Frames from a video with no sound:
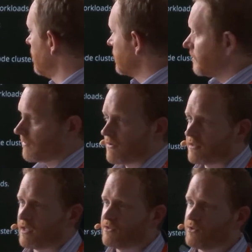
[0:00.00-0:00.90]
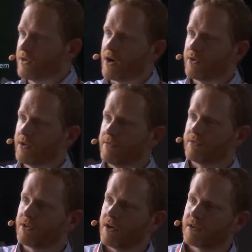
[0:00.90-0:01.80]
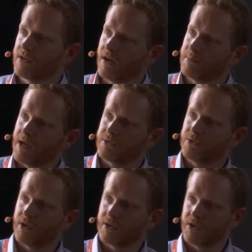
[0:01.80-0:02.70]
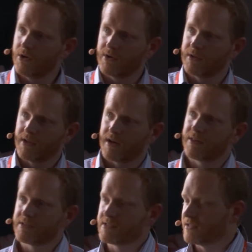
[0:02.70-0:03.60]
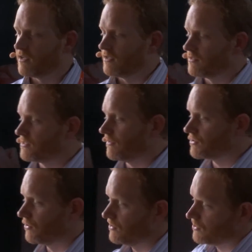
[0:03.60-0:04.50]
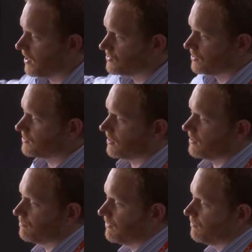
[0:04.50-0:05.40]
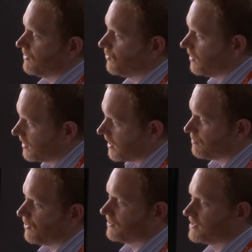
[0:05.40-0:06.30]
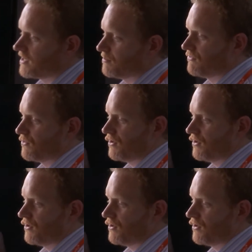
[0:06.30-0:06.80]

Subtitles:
As a matter of fact, Adrian Otto gave a talk not too long ago on a lot of this stuff. So Adrian's, I think, been a guy to point this out before.